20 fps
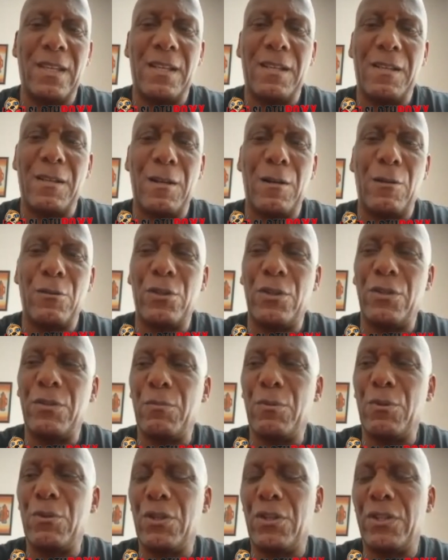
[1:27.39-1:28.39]
We was on
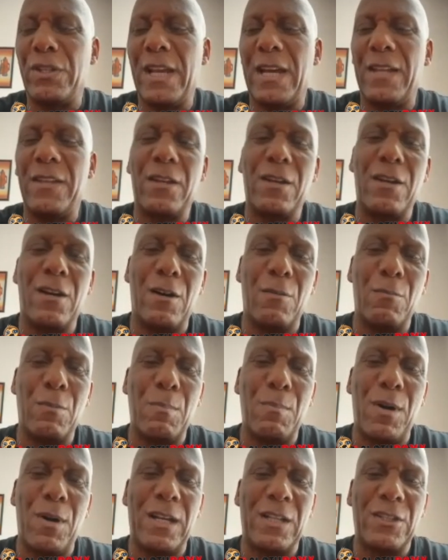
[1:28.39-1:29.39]
the undercard when
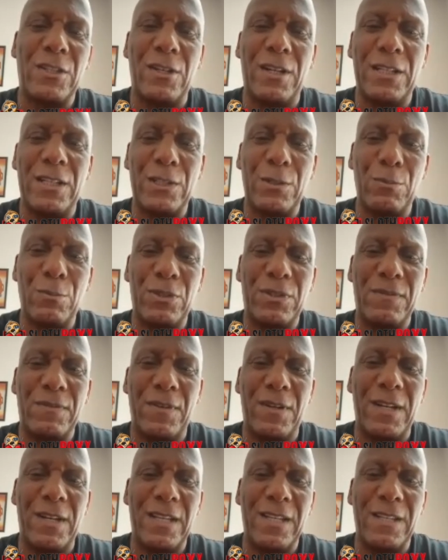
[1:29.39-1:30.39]
Mike Tyson was
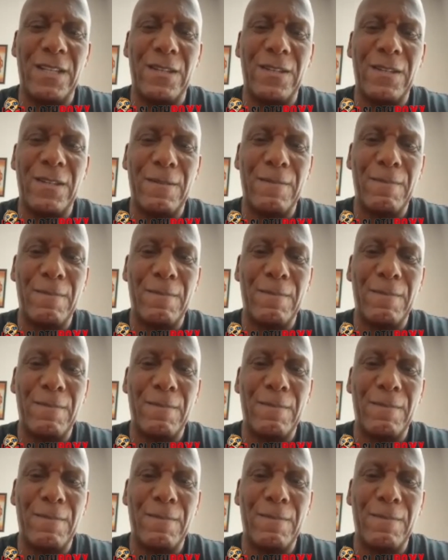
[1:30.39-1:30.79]
fighting.